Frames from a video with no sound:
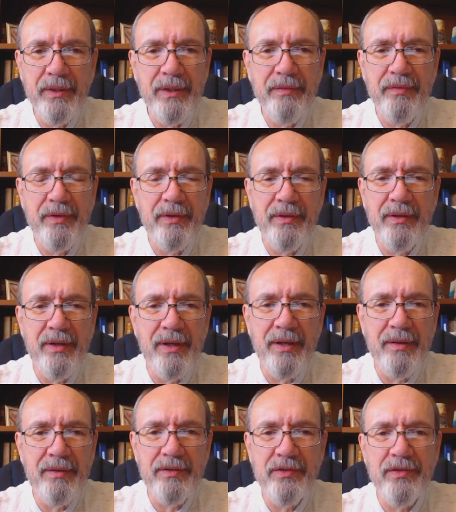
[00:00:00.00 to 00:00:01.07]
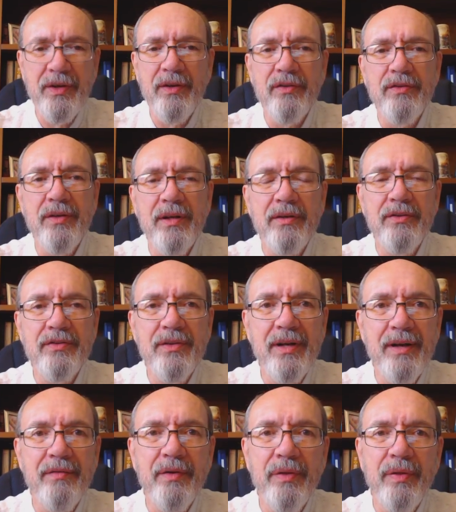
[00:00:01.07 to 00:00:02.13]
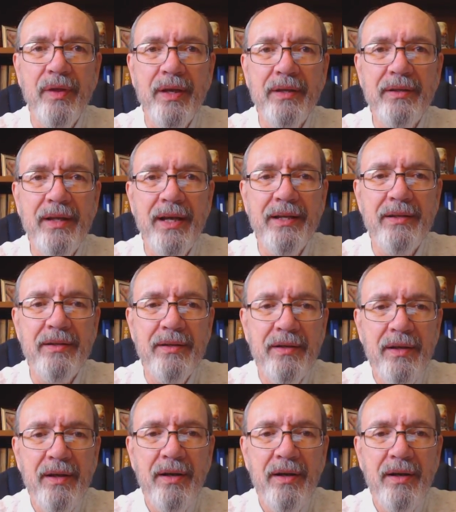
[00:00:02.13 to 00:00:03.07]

even sales letters and everything that